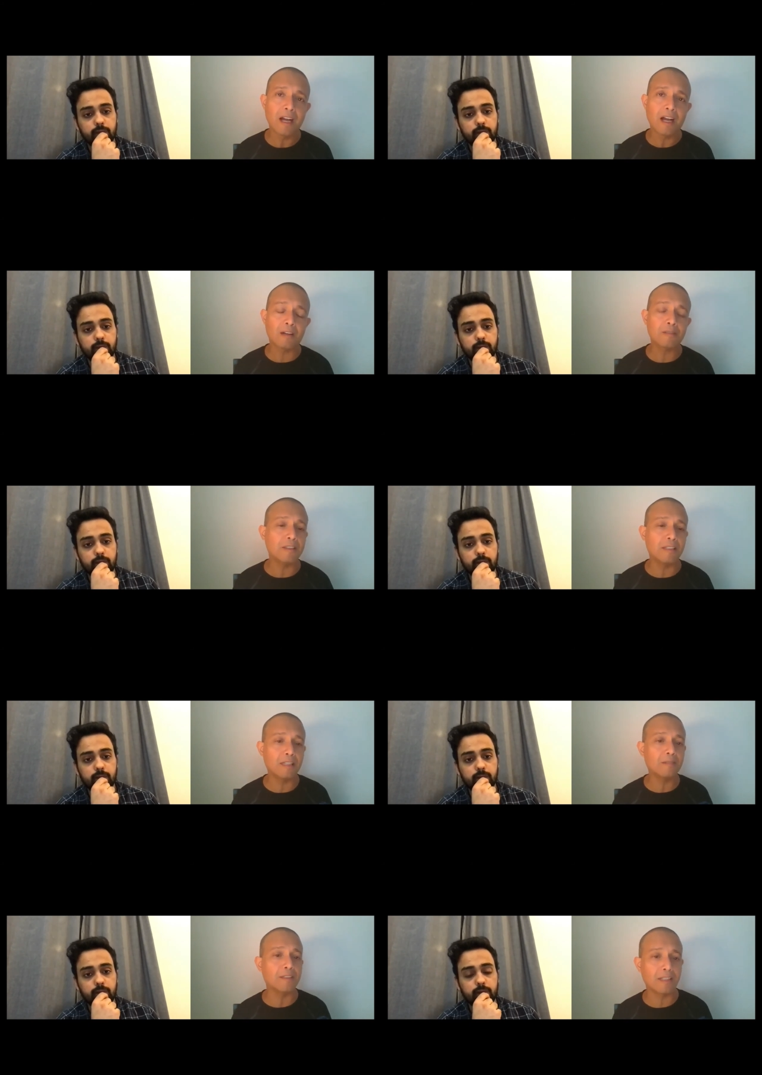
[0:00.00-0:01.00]
Speaker 1: how to
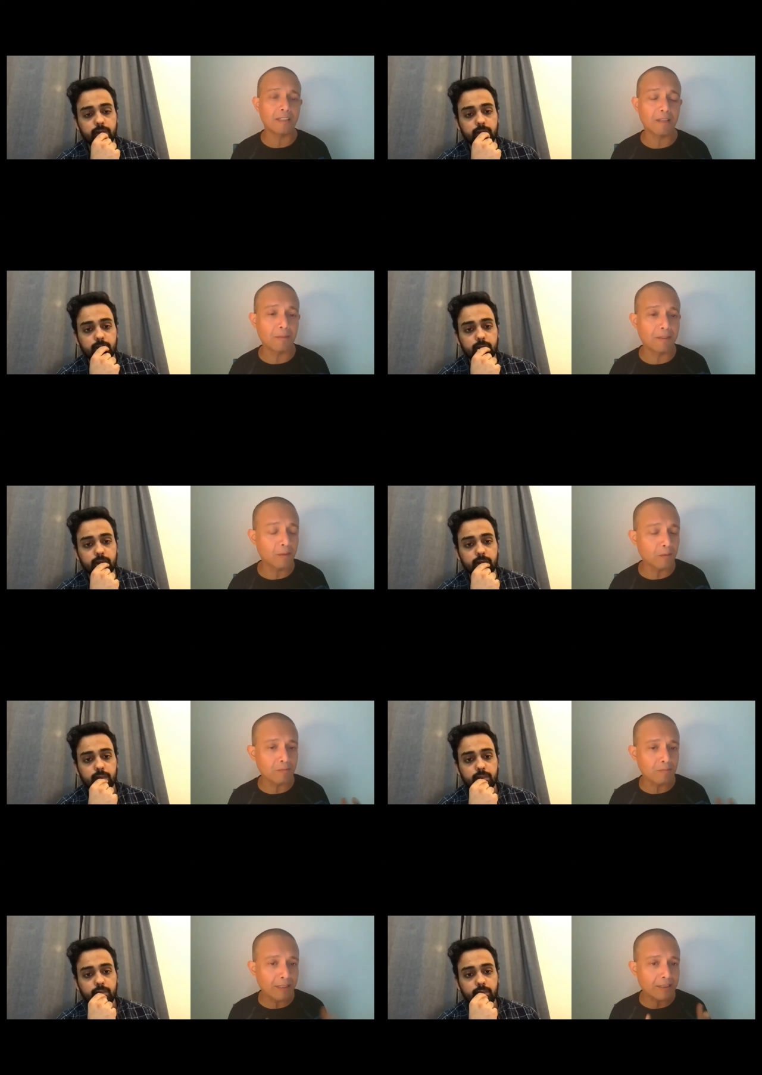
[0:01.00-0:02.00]
deal with it. I mean, you
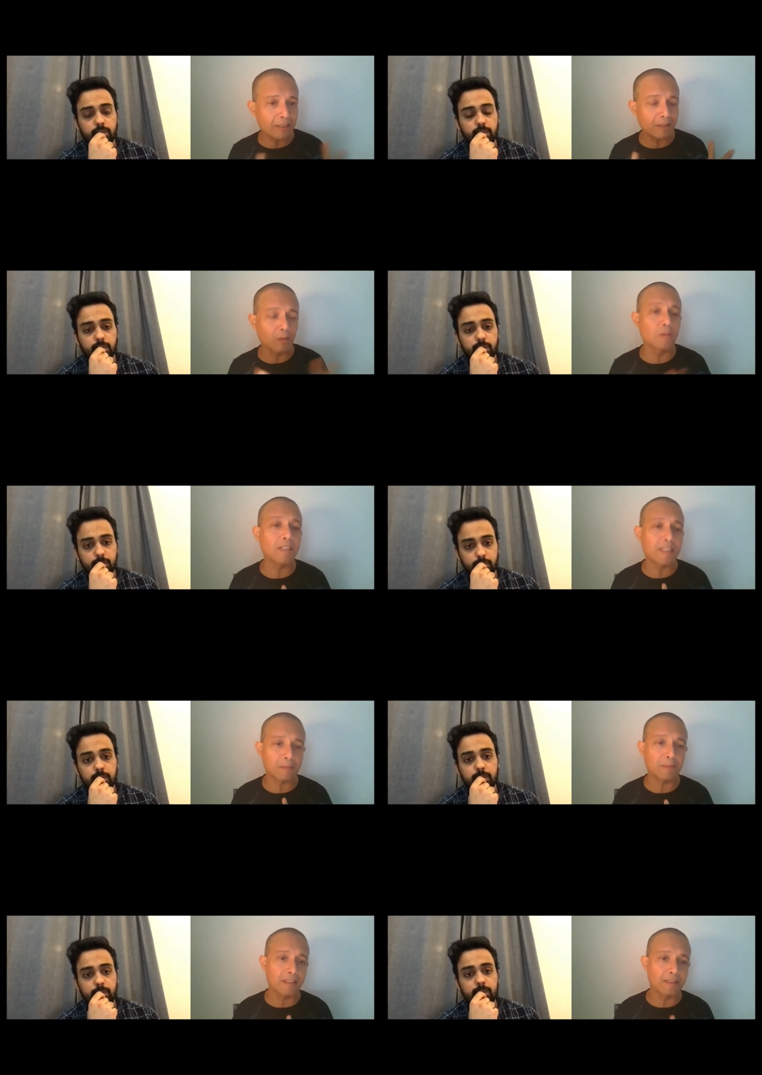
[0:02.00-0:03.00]
mentioned your own
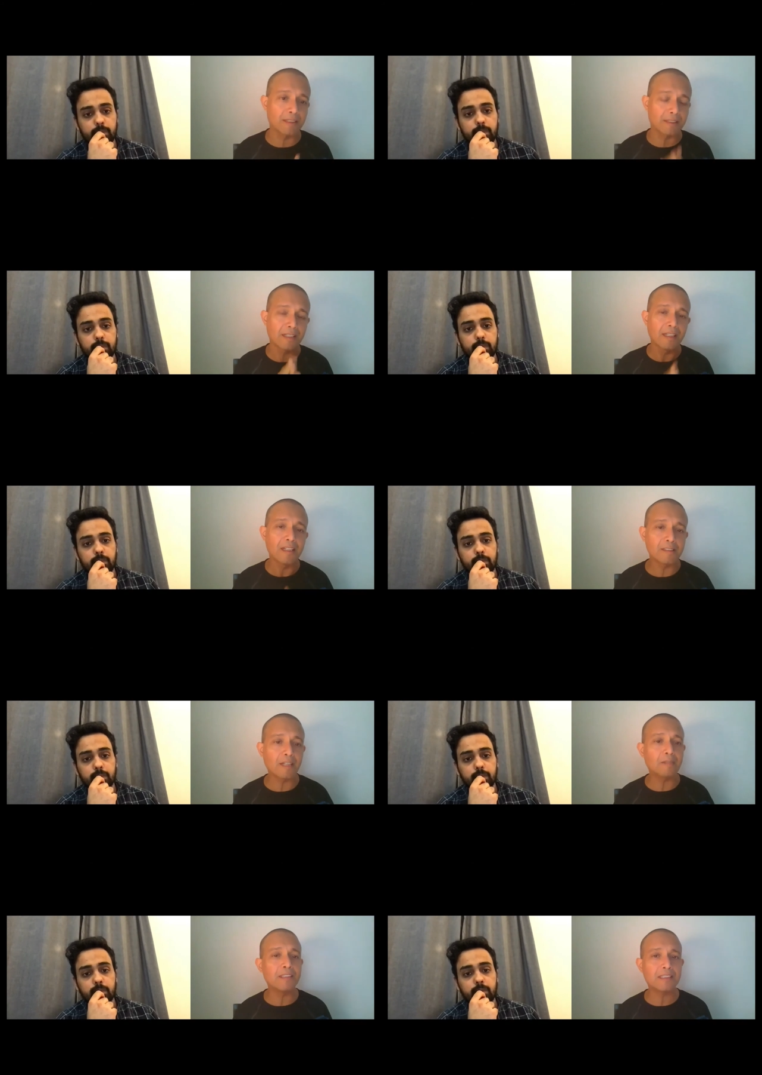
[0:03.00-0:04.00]
experiences. Do you
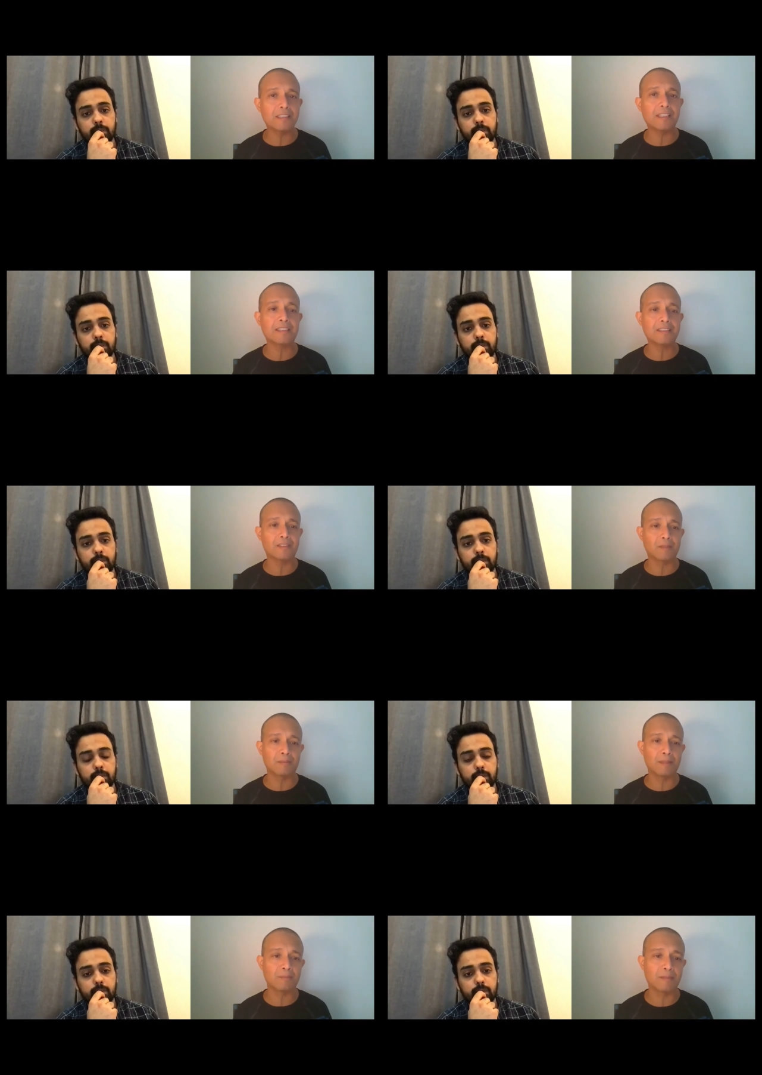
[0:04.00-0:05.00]
have any suggestions for
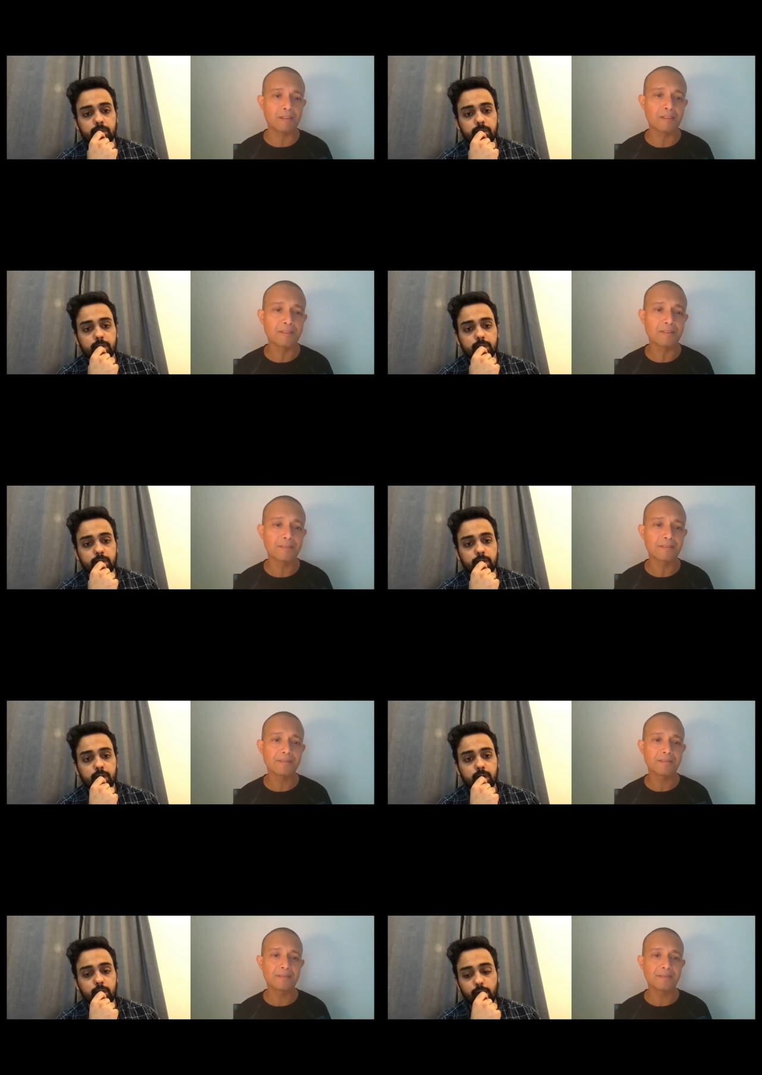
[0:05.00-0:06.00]
people?
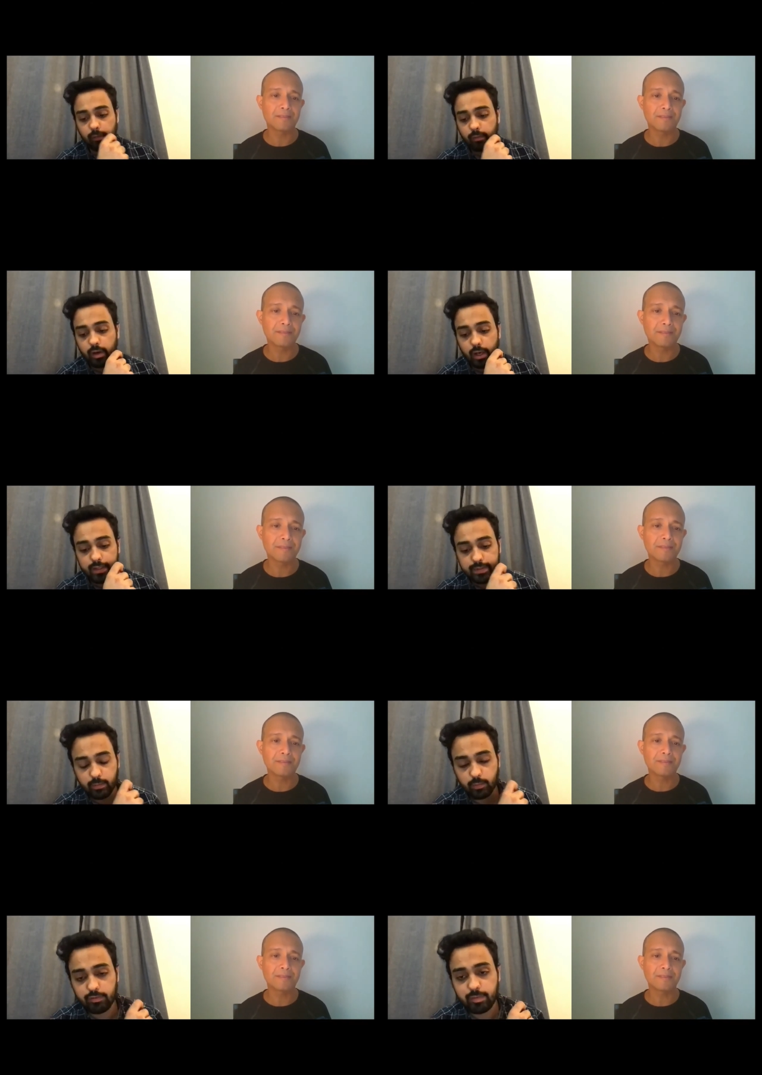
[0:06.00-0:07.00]
Speaker 2: Well, I think
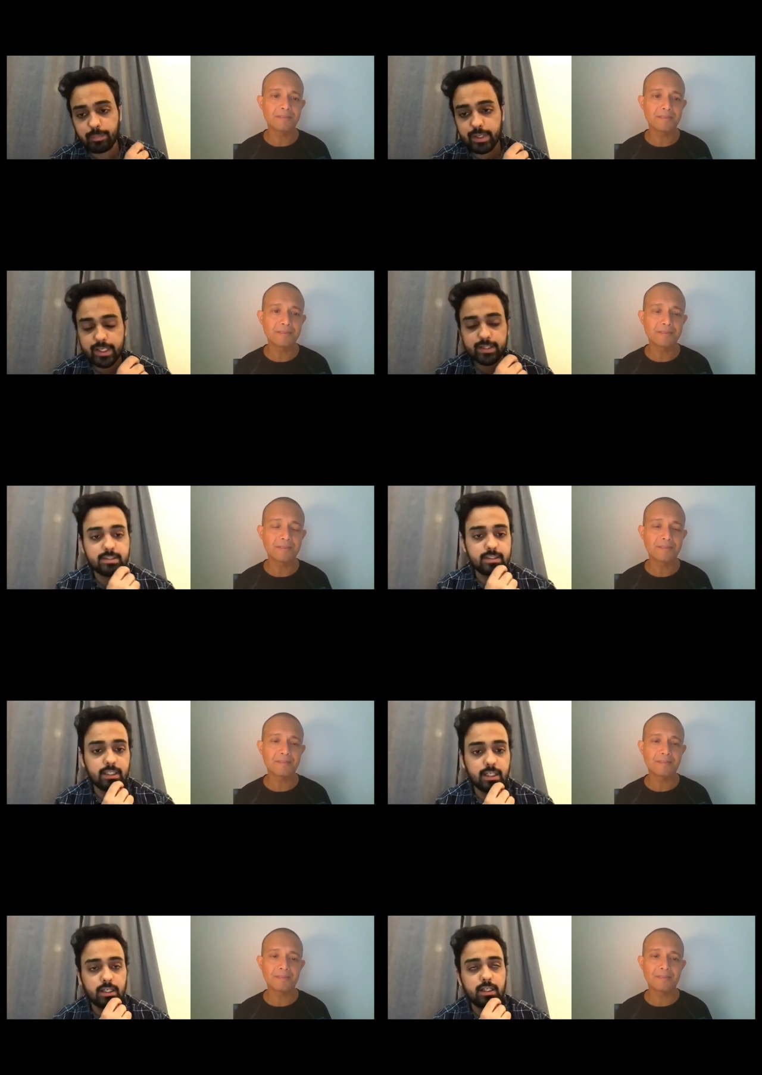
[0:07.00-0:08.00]
one of my biggest
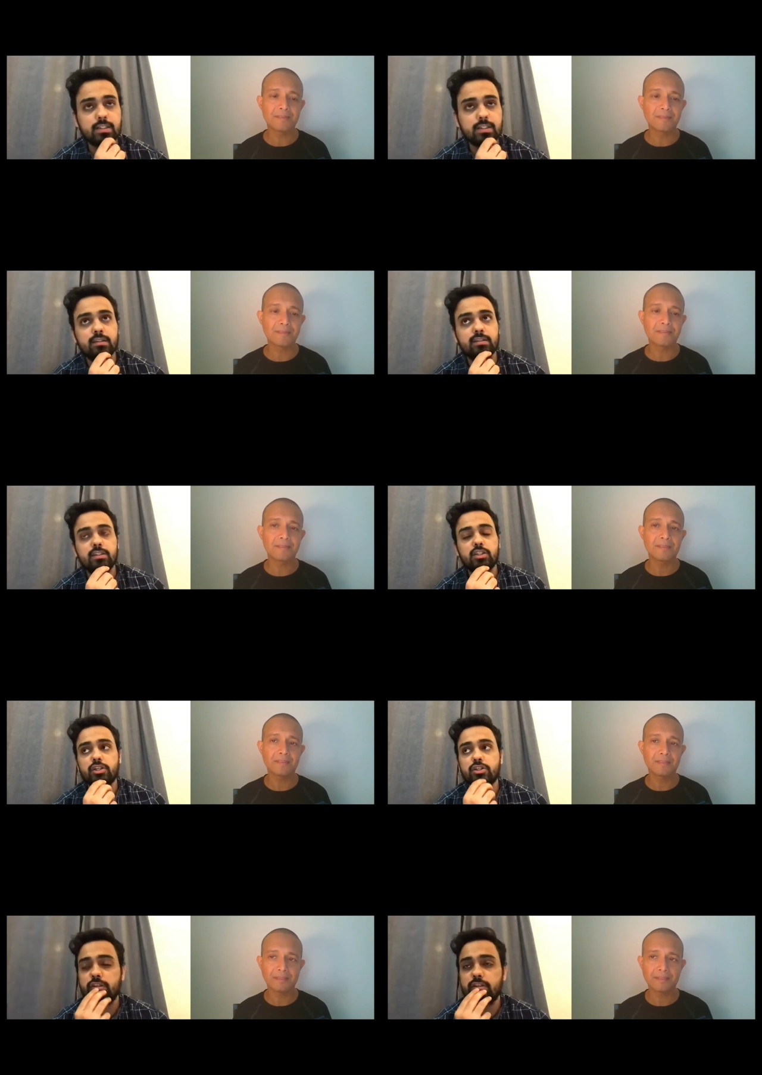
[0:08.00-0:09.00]
uh,
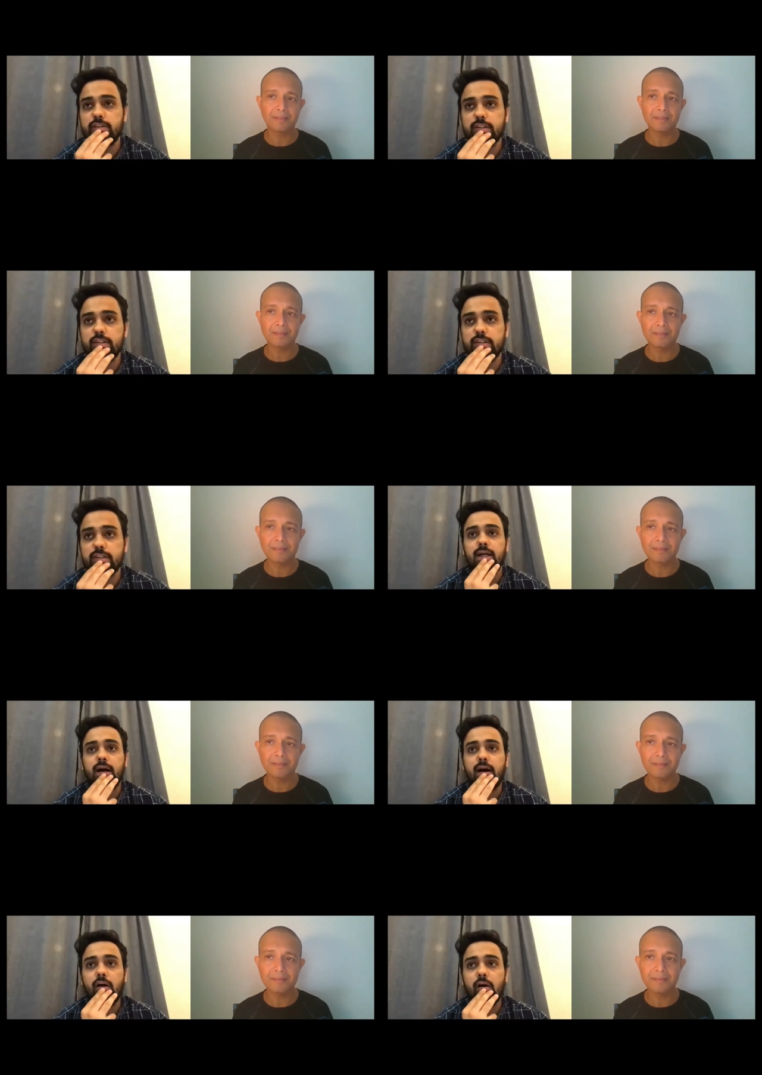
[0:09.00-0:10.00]
suggestions,
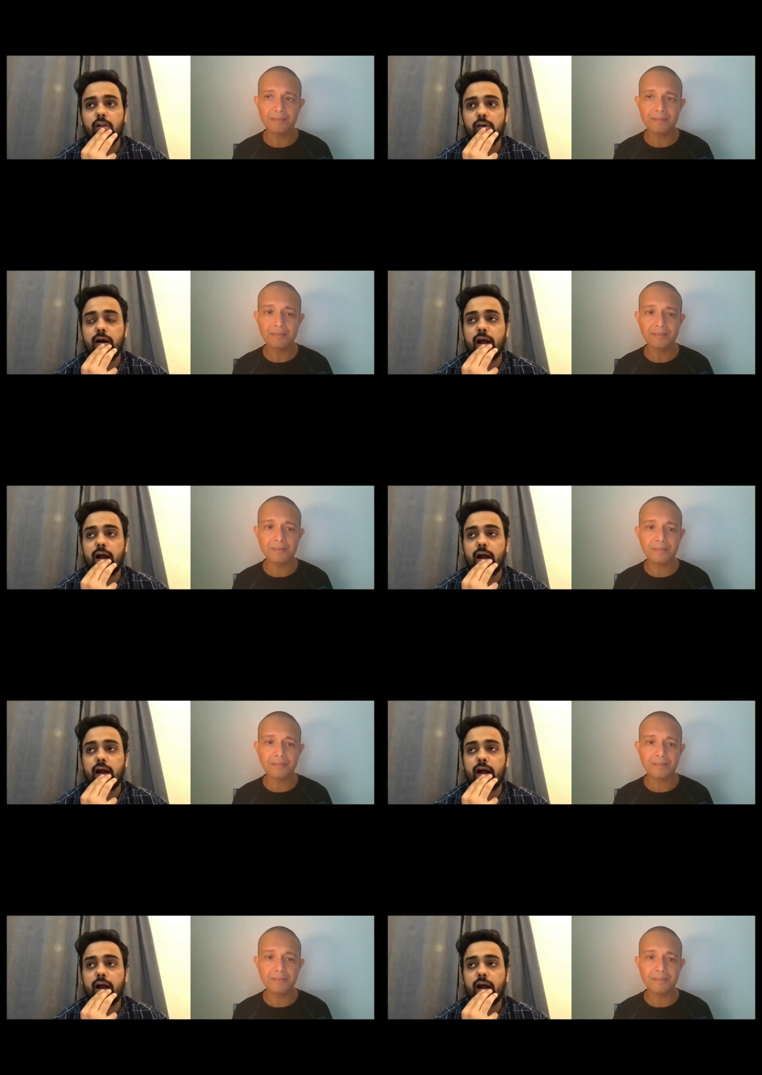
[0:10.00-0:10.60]
although I, I, don't